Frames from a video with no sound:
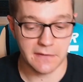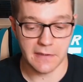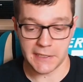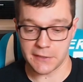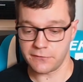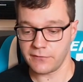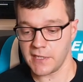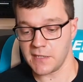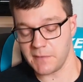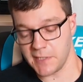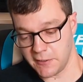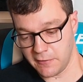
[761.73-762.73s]

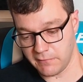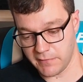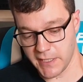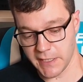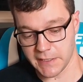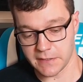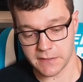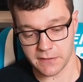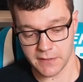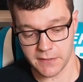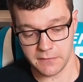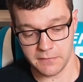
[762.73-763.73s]
incredibly unique, so I
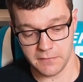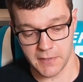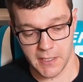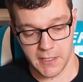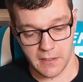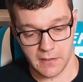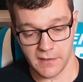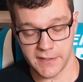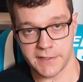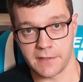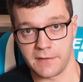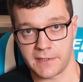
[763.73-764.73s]
do like
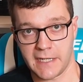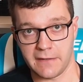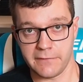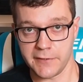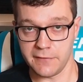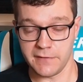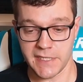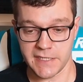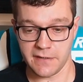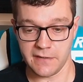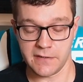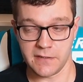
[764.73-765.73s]
to look out for unique
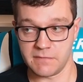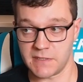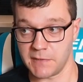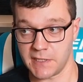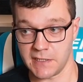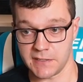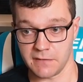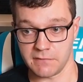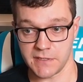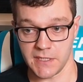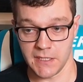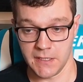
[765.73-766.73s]
items, because
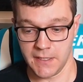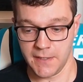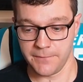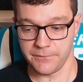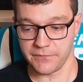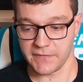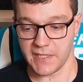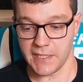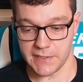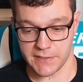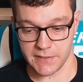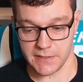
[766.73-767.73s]
obviously
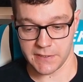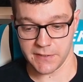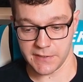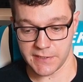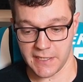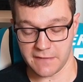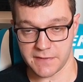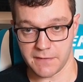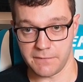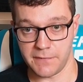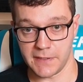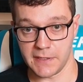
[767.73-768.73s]
it's nice to have
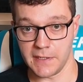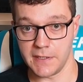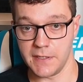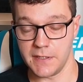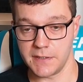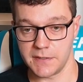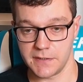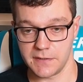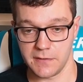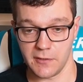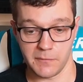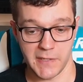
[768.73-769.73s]
something that
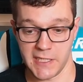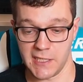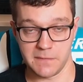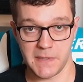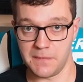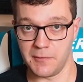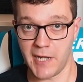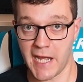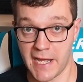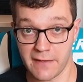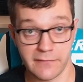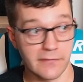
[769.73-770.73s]
not many other people have.